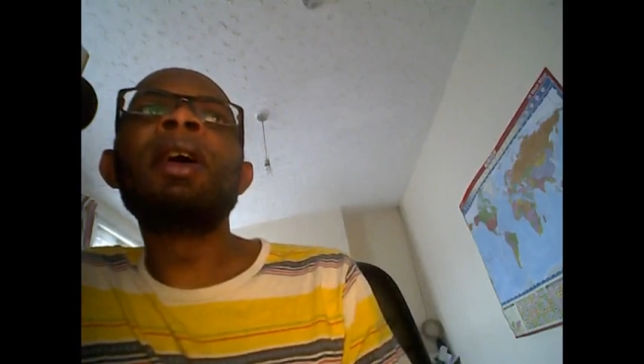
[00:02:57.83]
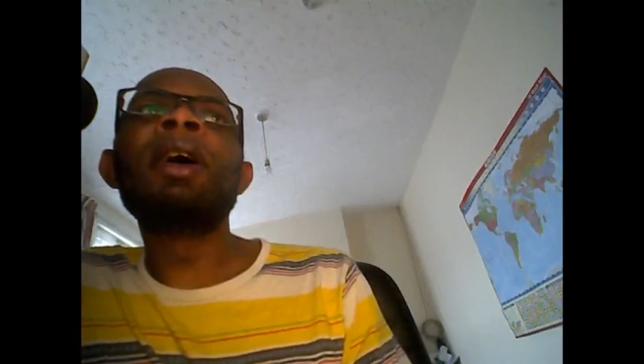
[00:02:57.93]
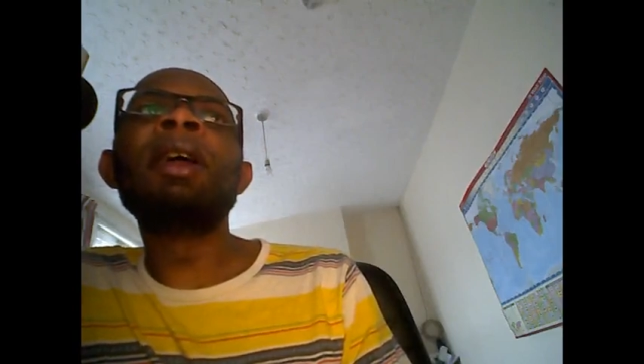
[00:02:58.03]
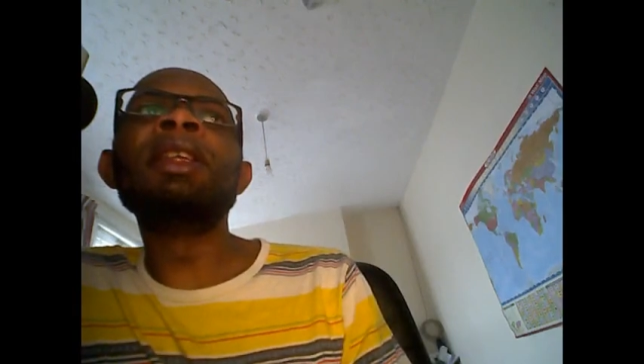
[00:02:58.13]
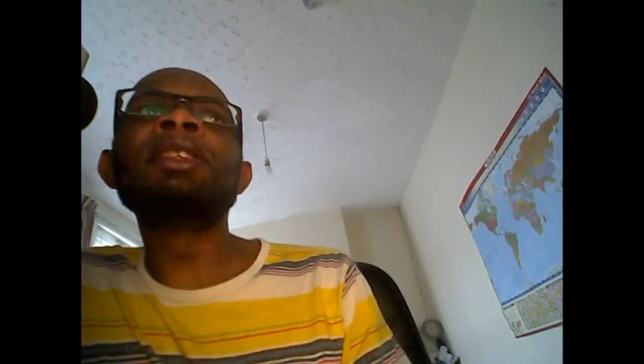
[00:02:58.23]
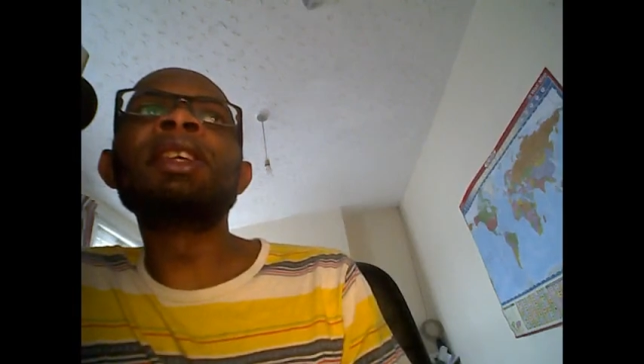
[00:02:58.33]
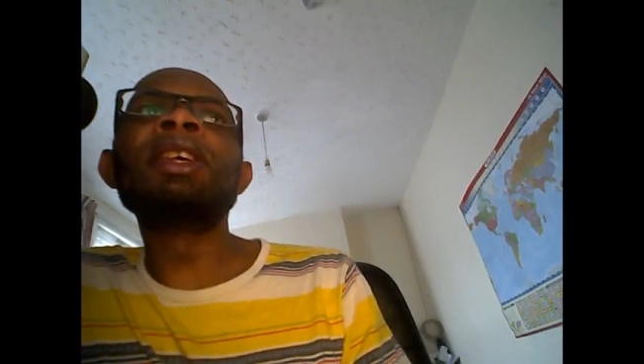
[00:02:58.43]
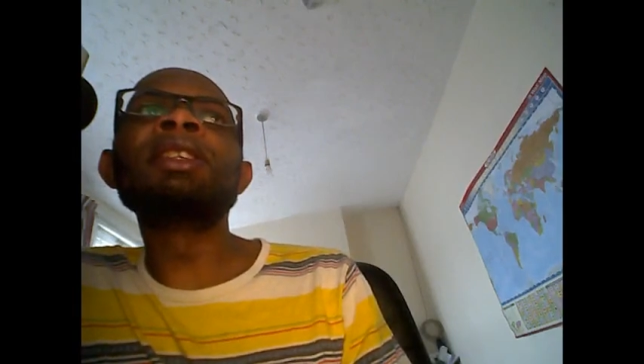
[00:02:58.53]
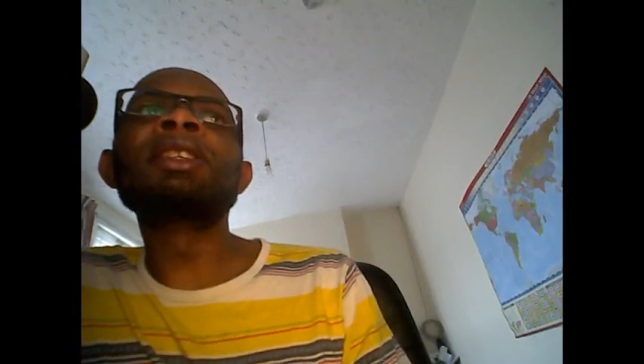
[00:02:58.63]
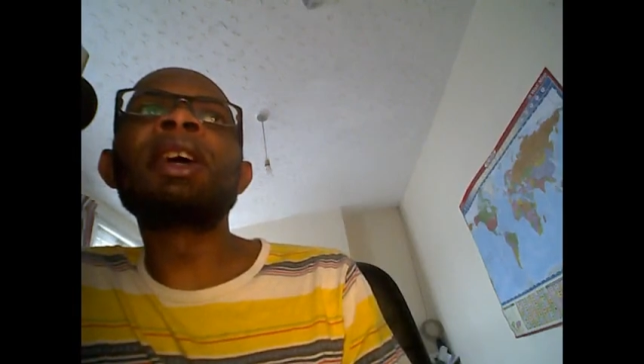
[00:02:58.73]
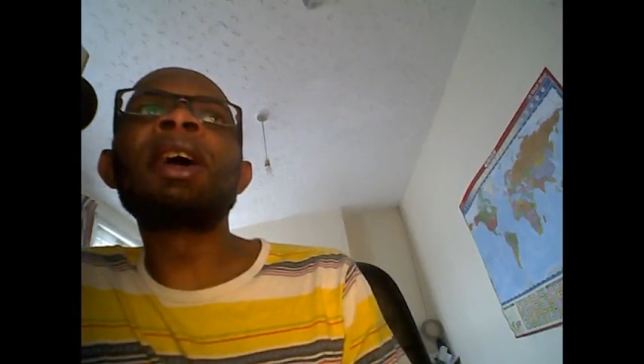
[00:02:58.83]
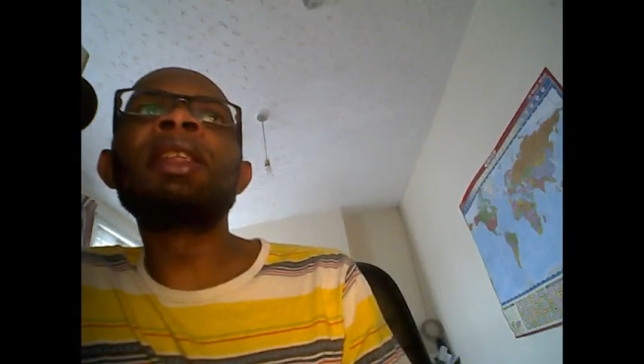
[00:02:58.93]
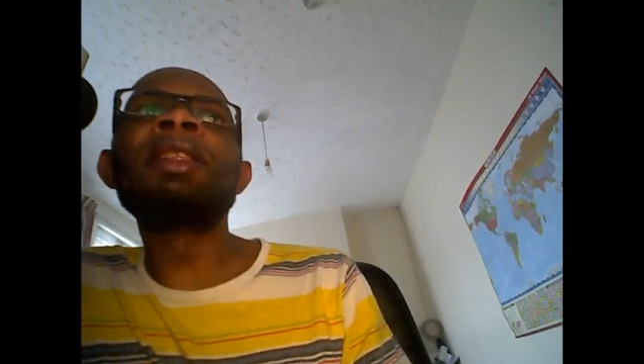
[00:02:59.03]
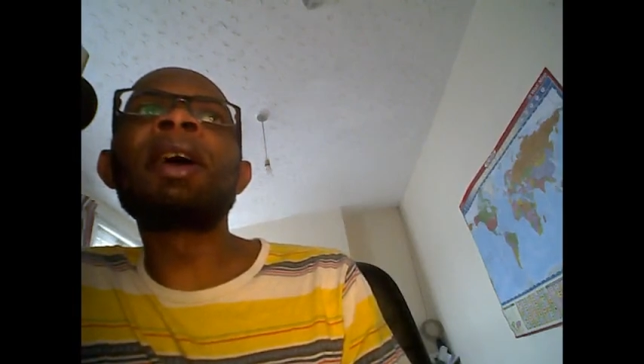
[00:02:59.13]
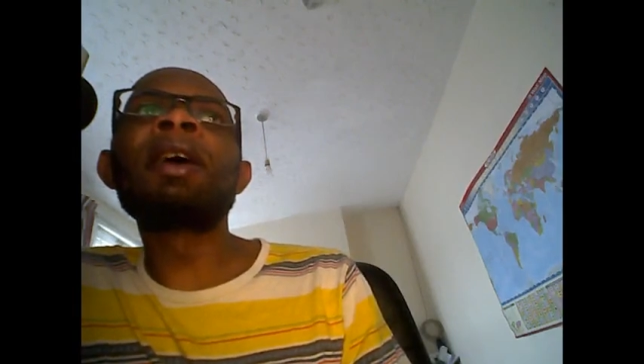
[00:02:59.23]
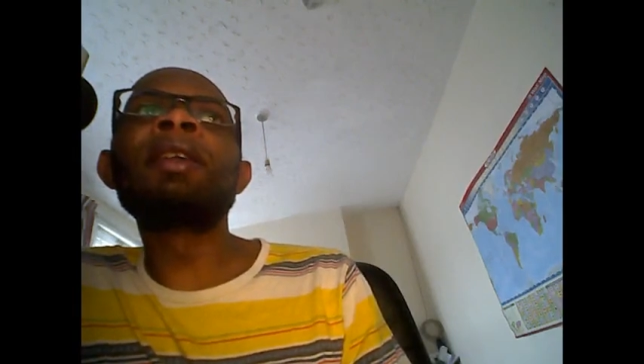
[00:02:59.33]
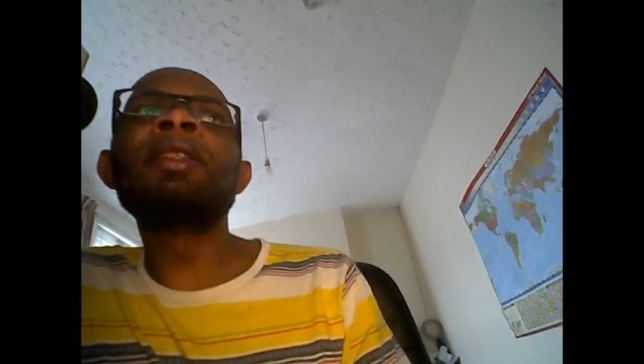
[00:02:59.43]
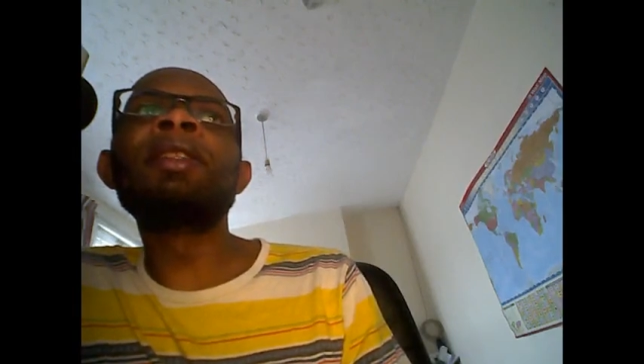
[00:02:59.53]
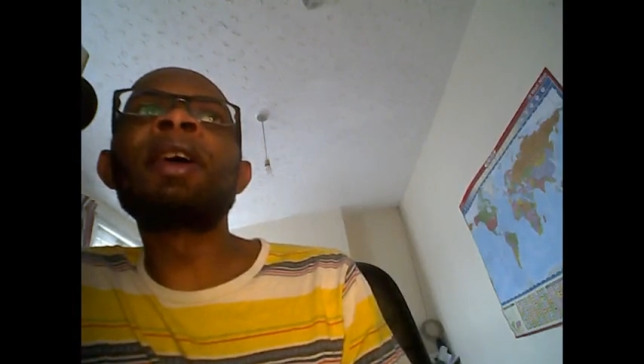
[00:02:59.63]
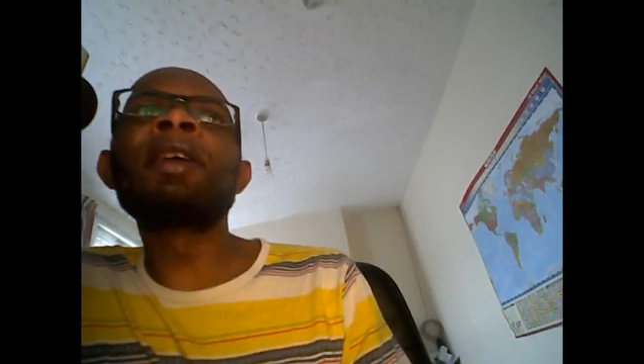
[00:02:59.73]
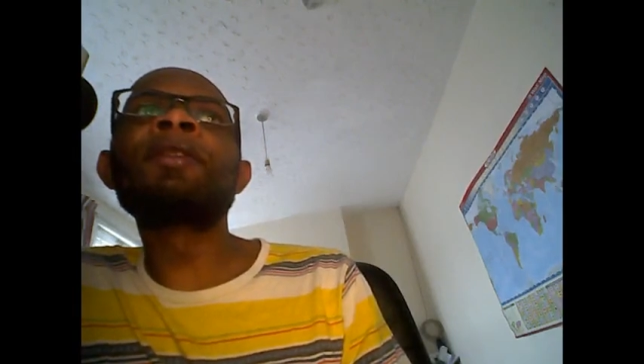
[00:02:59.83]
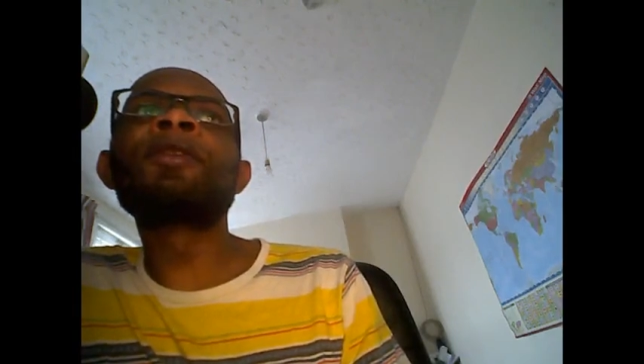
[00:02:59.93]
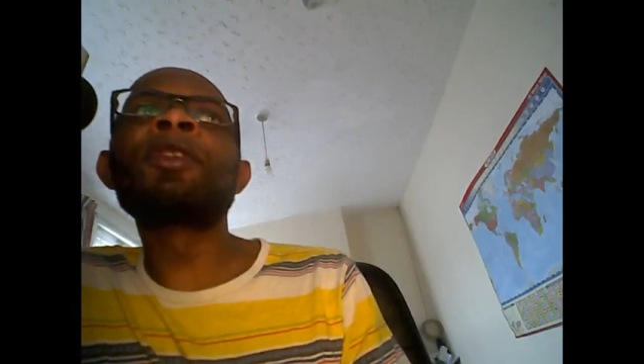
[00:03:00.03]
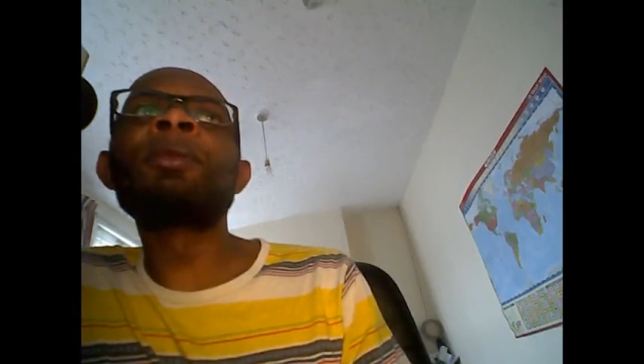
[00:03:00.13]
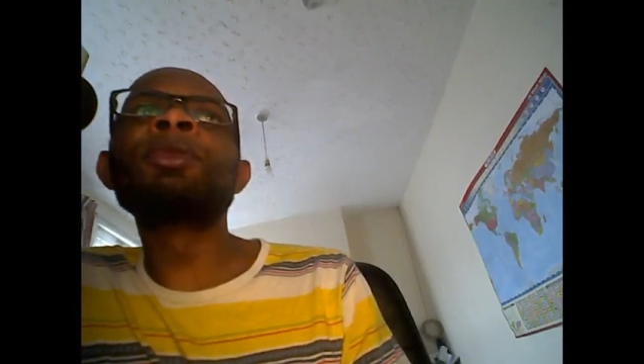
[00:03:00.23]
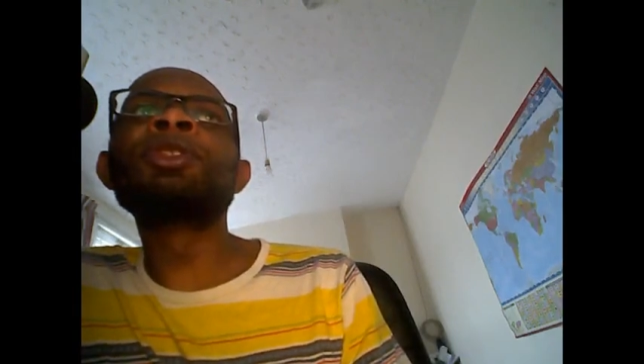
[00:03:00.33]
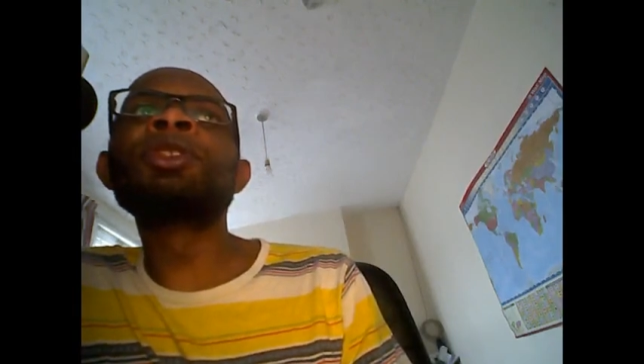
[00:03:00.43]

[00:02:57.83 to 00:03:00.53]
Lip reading: and it says, and that from